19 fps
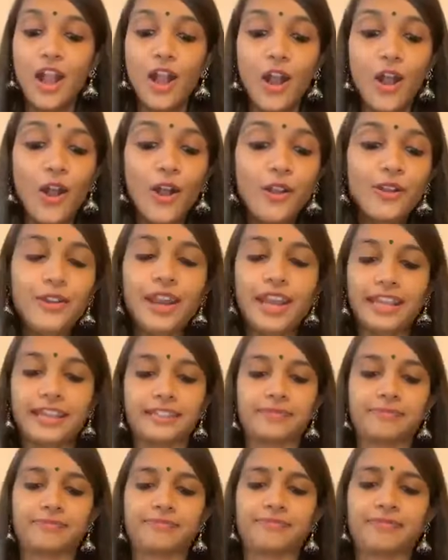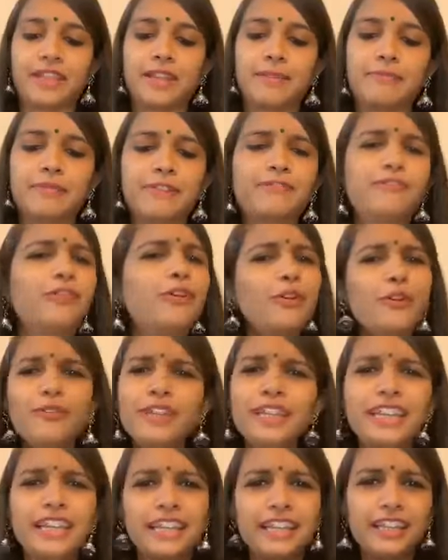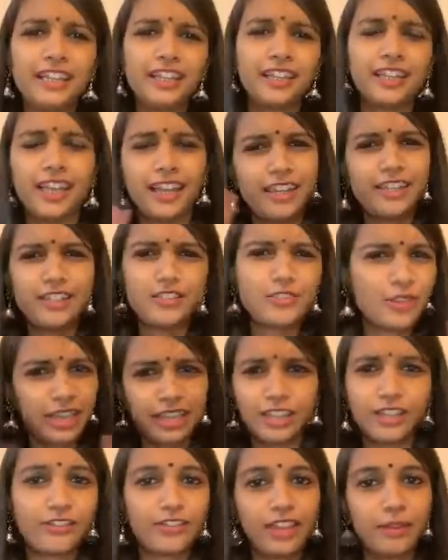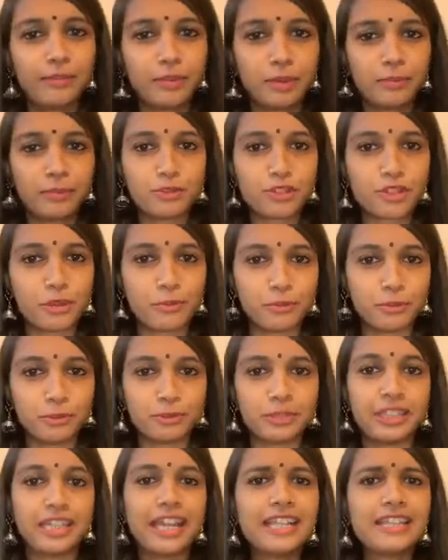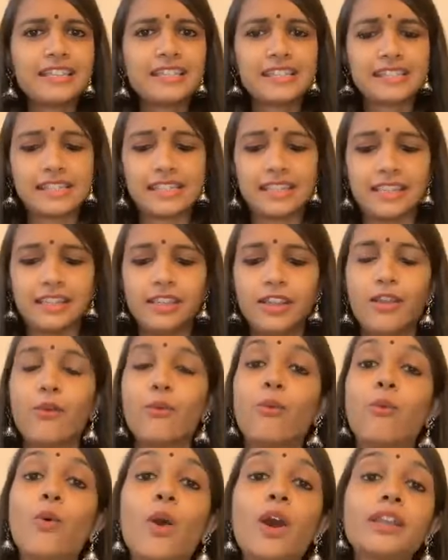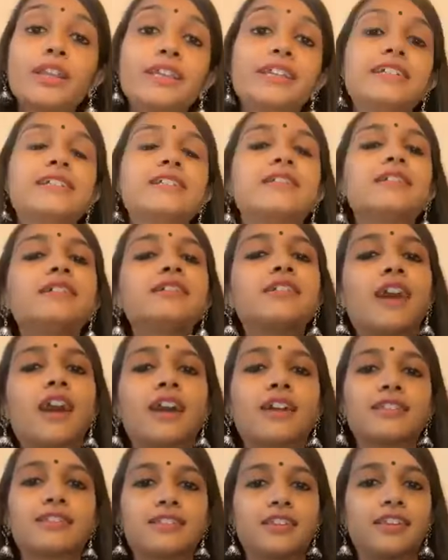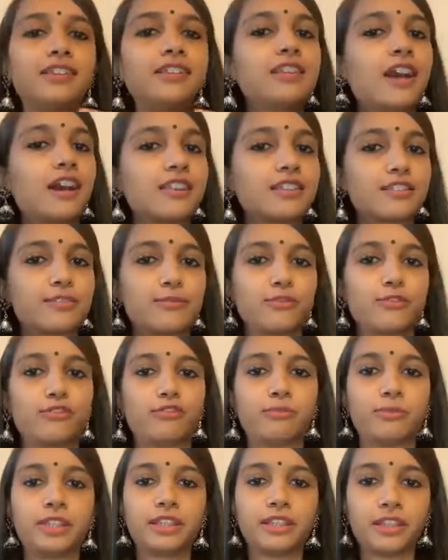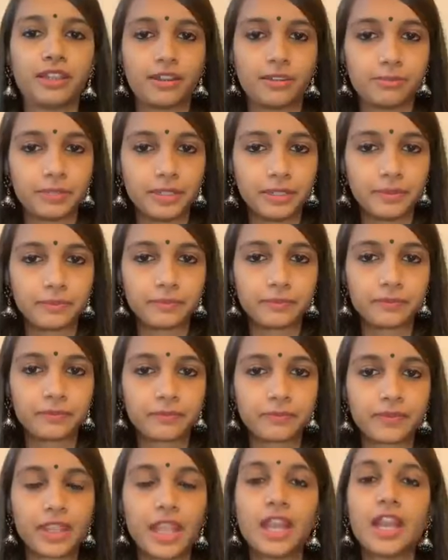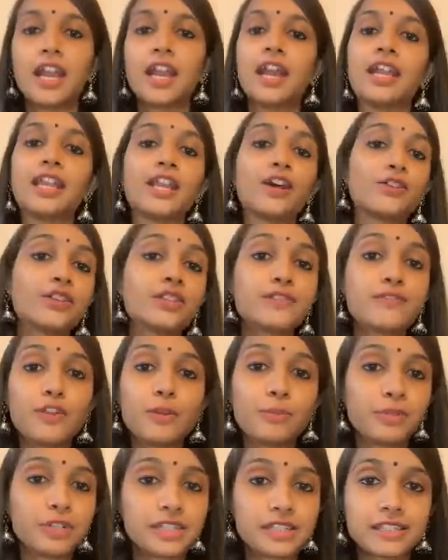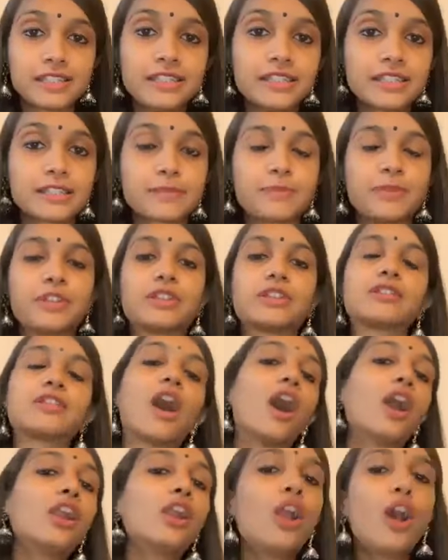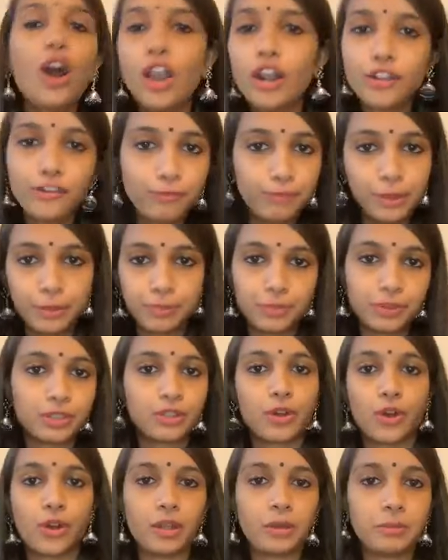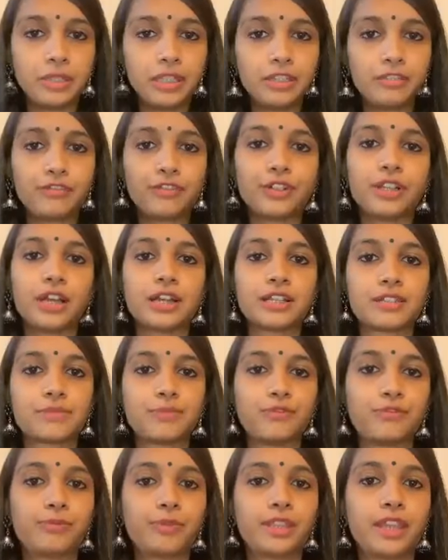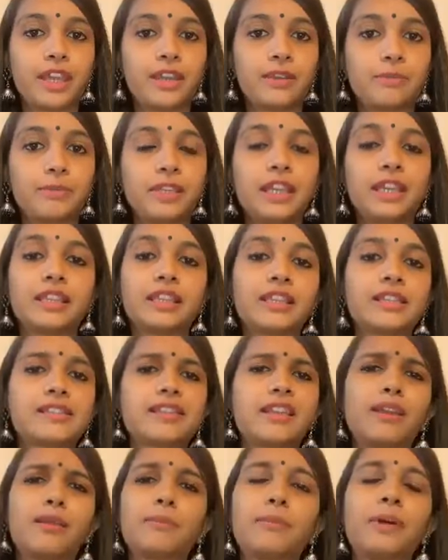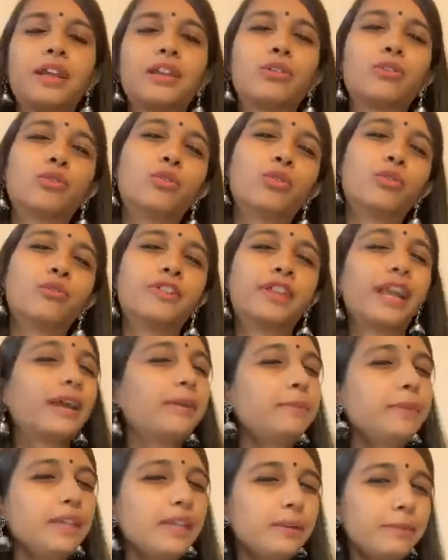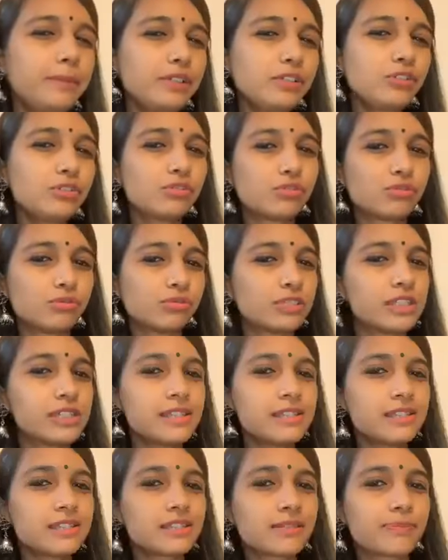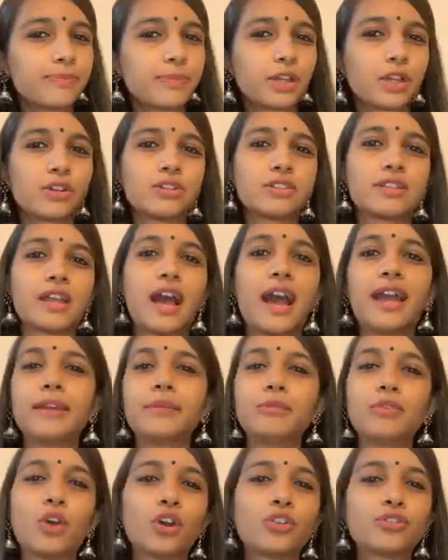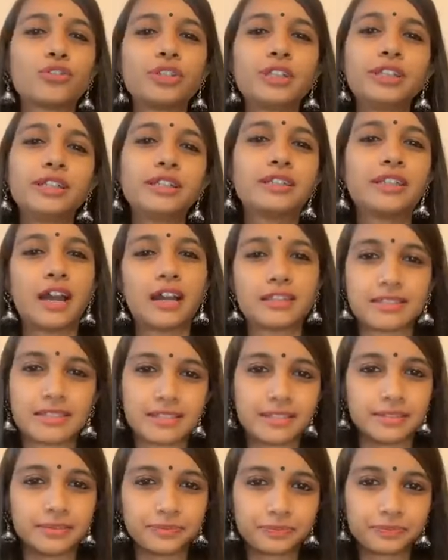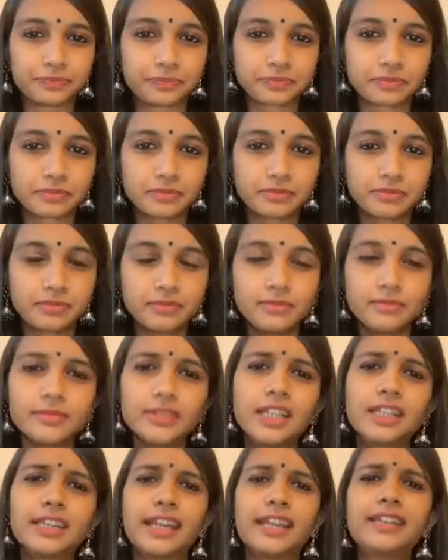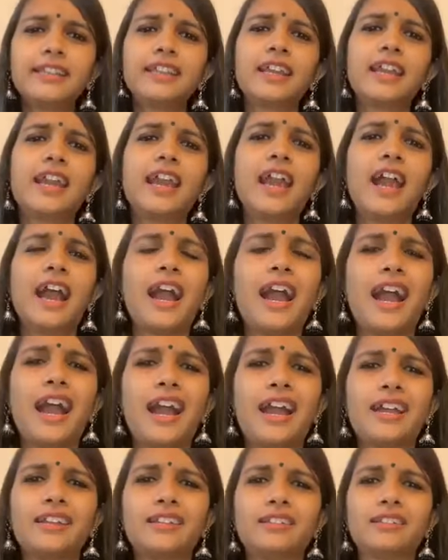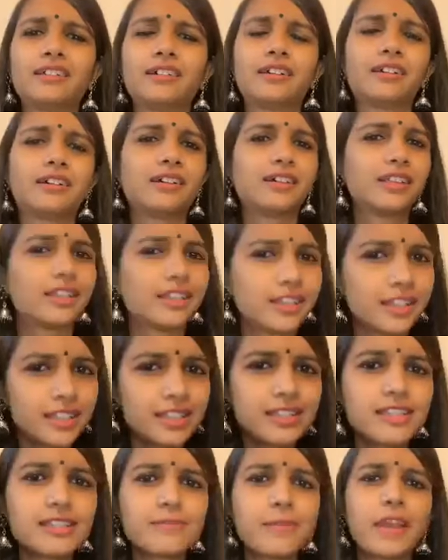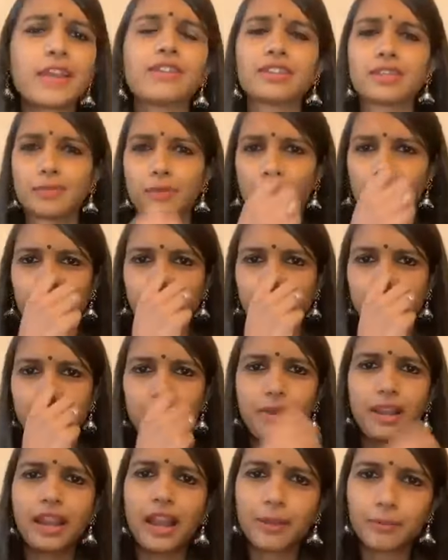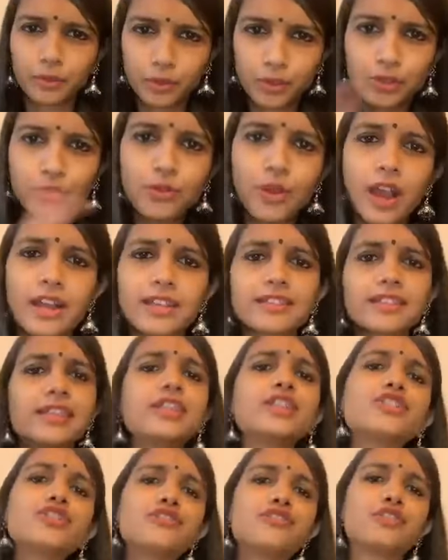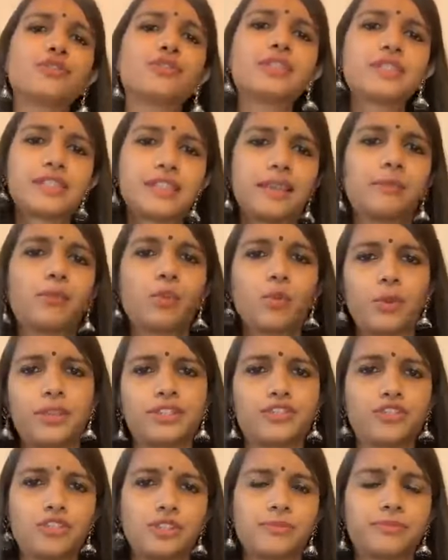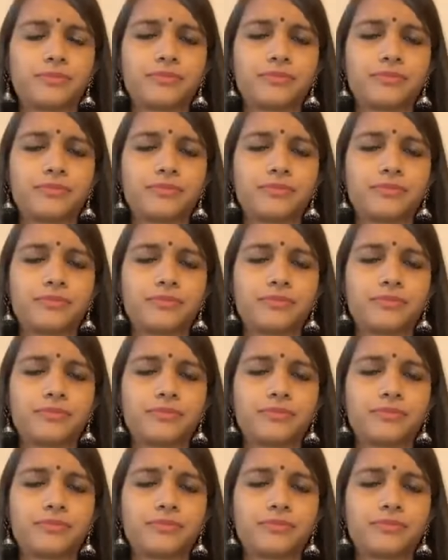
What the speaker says: All right, before we get into any of that mumbo jumbo, let's see what is the dance in dance movement therapy. Now, this from personal experience. A lot of people call me for dance movement therapy and they say, but oh, will I be able to do this? Because I'm not really a dancer, right? And this is my response to them, and I'm going to ask each of you the same question.